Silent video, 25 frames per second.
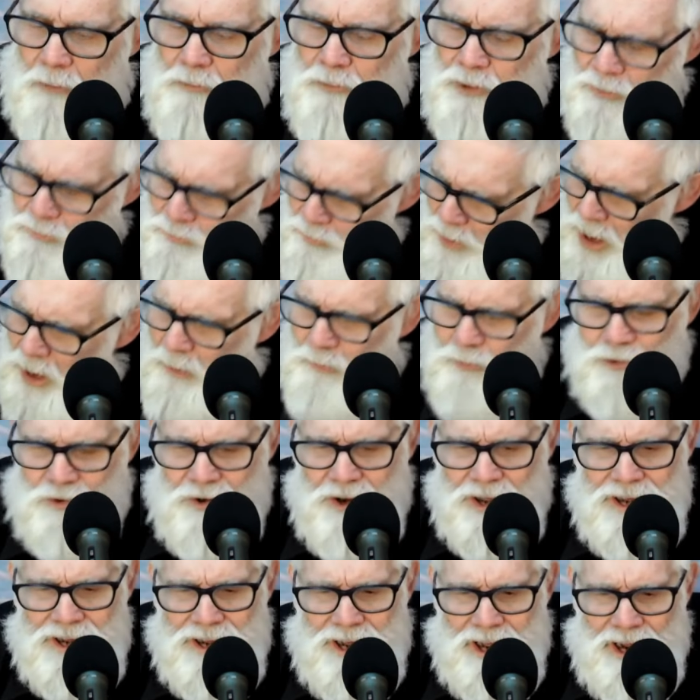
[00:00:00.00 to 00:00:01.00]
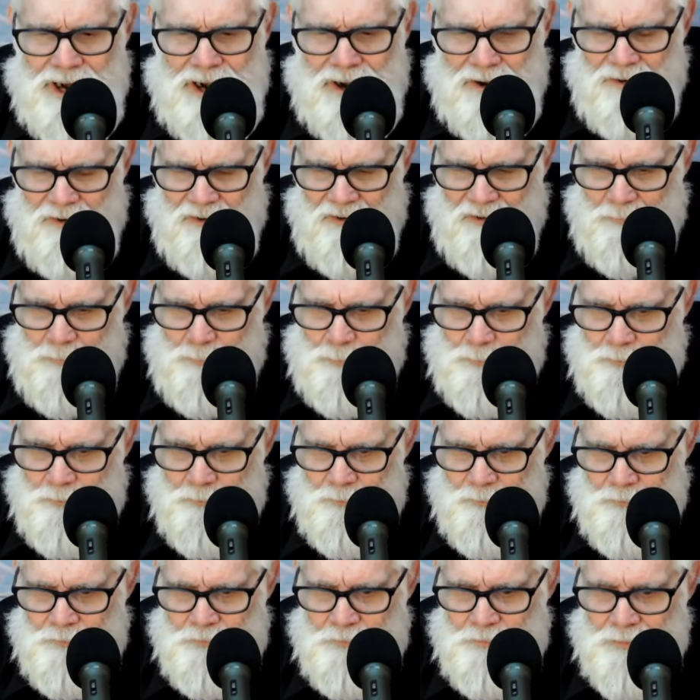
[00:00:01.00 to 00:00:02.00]
that Bob would take care of
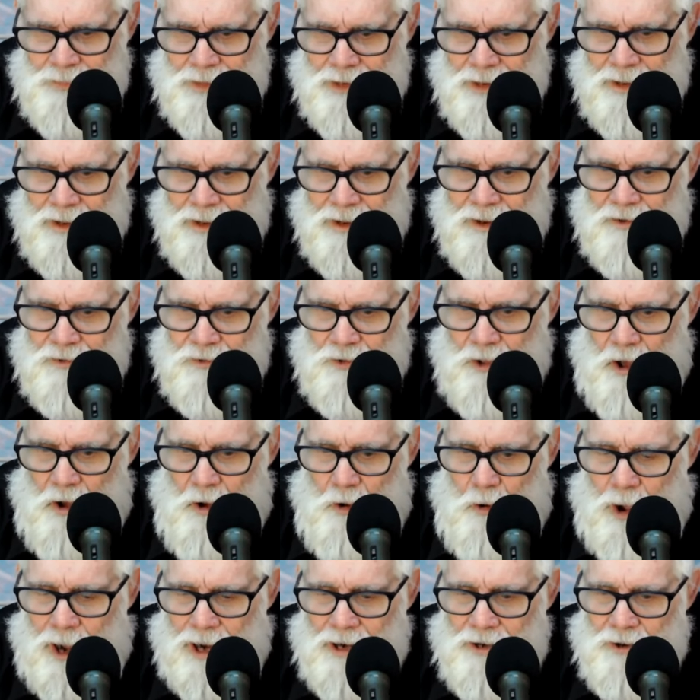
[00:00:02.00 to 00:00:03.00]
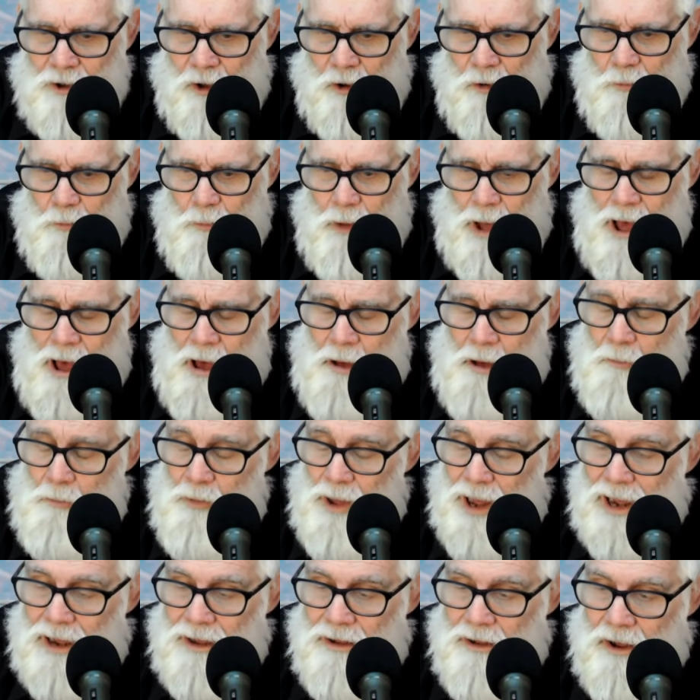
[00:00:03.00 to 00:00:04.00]
So I told Bob
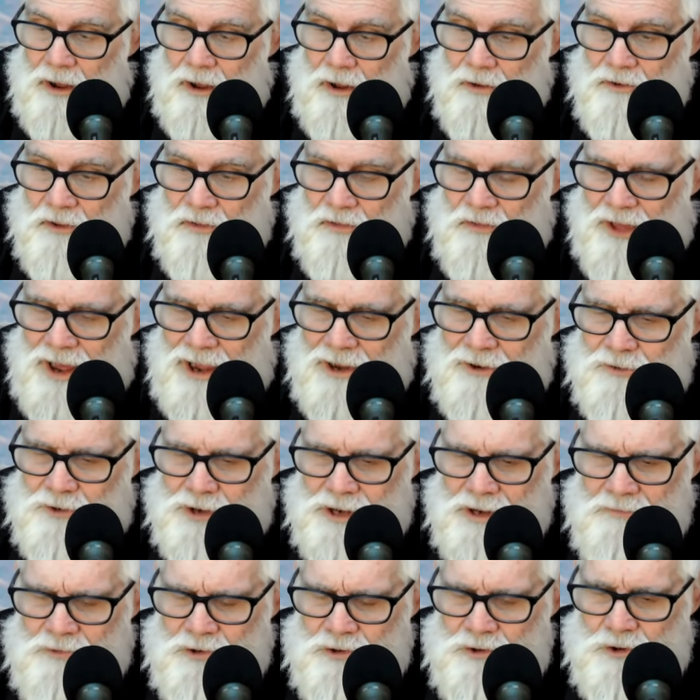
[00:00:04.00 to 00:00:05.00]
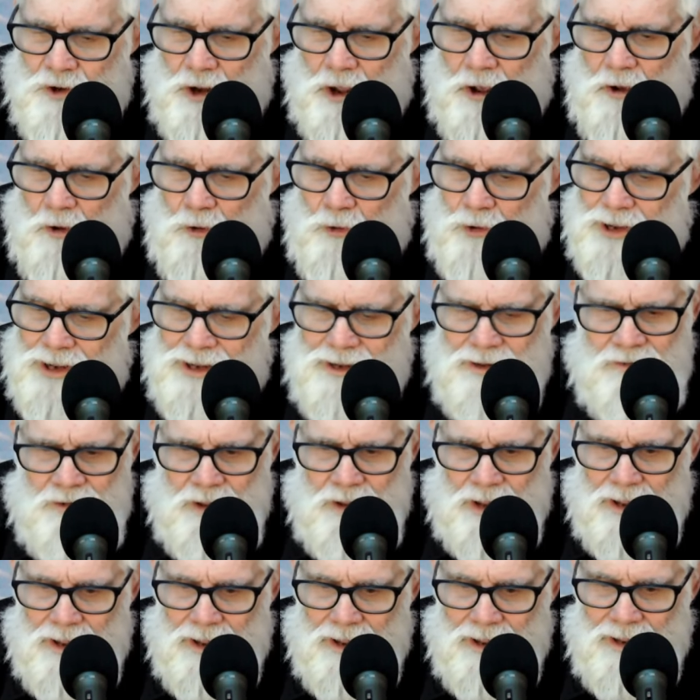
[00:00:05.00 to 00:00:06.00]
at, on the Thanksgiving show, he's,
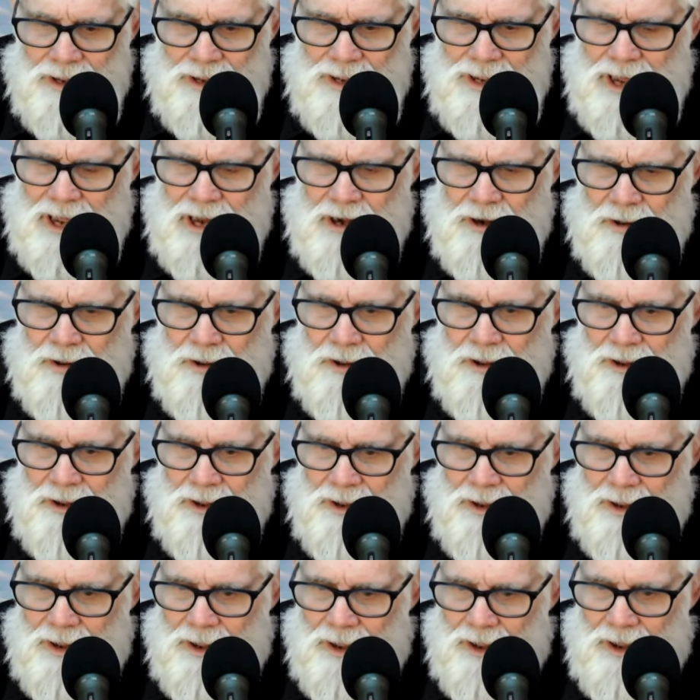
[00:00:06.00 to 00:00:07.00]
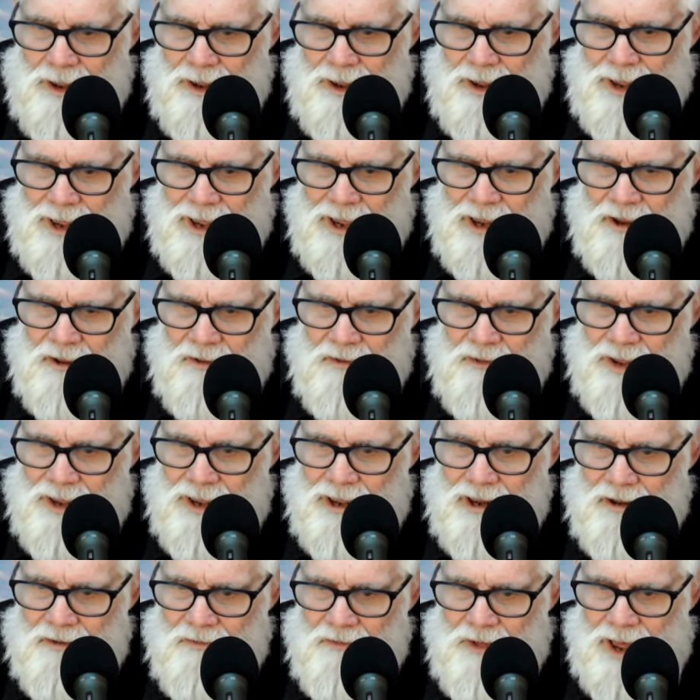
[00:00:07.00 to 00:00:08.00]
he had a, a hell,
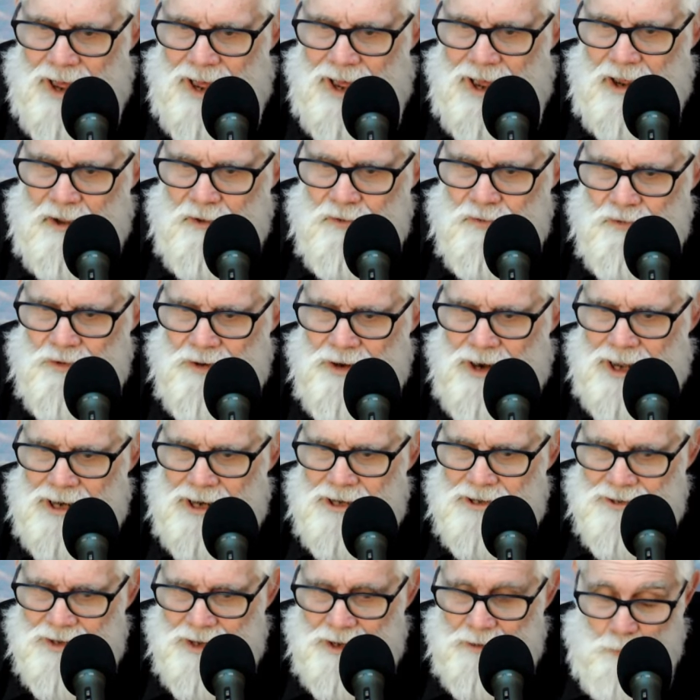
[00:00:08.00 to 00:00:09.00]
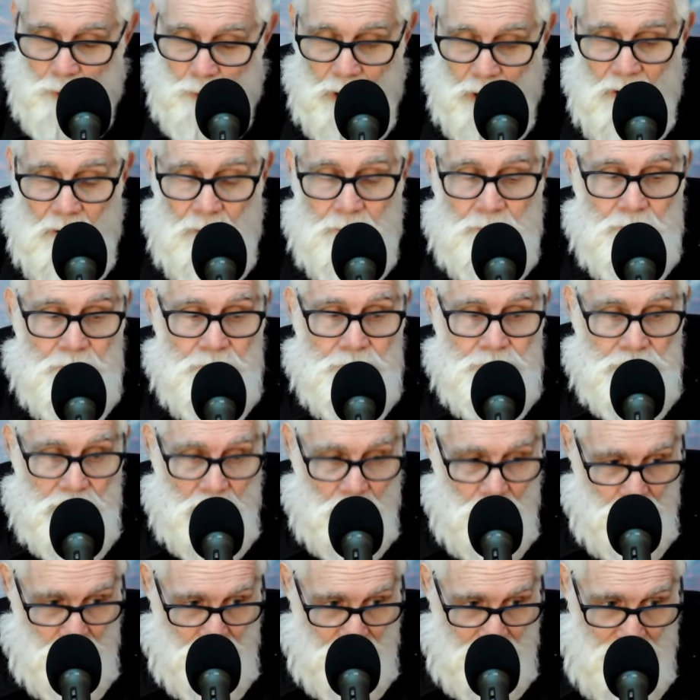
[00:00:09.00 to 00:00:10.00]
hell of a house. And I said, well,
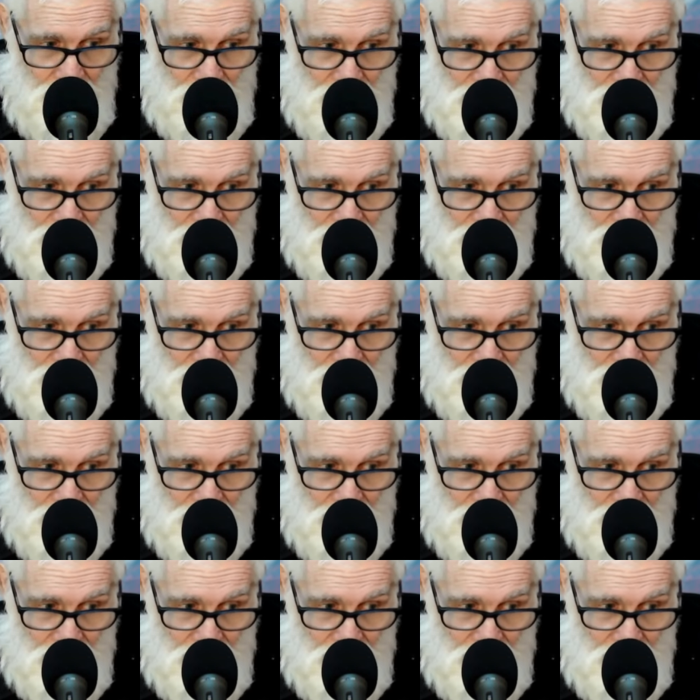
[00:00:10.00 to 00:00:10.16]
okay,